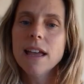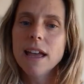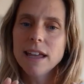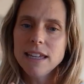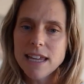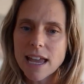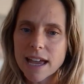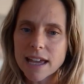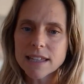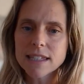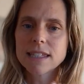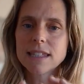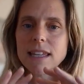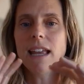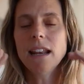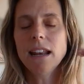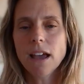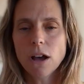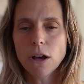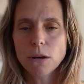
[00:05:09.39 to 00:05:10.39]
Yes,
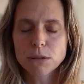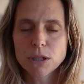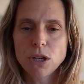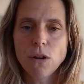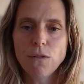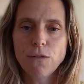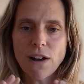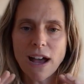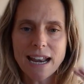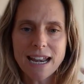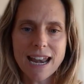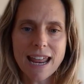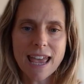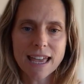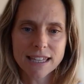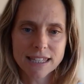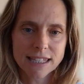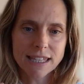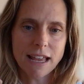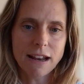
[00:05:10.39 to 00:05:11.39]
it helps you
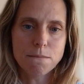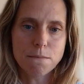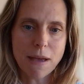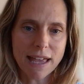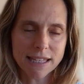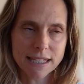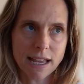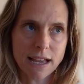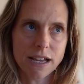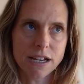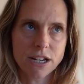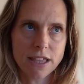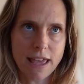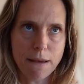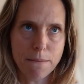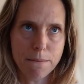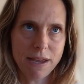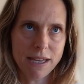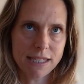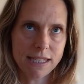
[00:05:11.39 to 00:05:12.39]
finesse and massage that
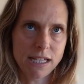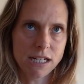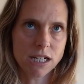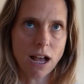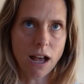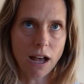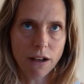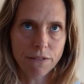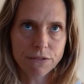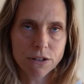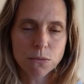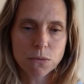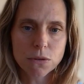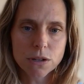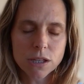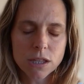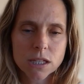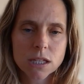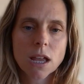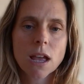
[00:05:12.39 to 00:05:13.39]
message
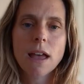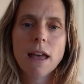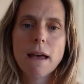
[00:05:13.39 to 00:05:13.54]
afterwards,